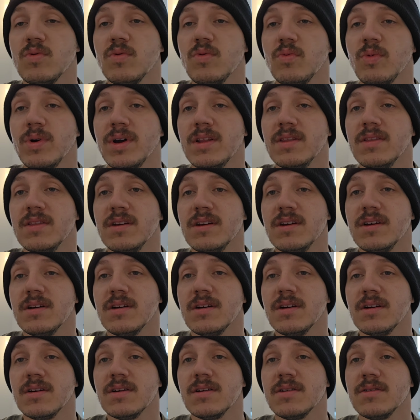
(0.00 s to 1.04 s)
when
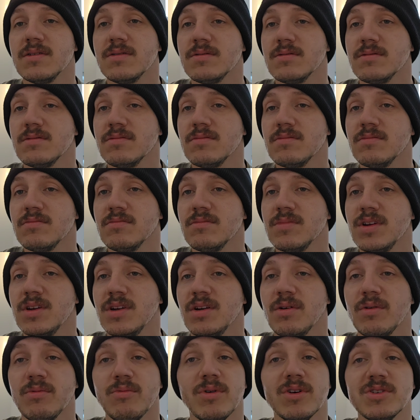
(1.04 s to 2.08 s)
there, you
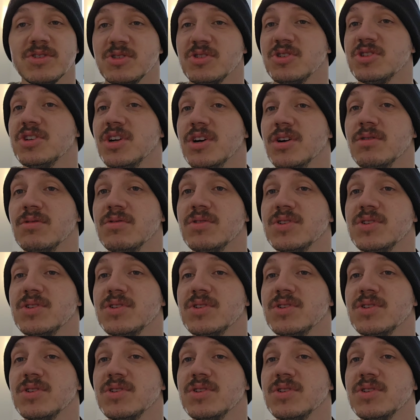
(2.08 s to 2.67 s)
know, wasn't snow.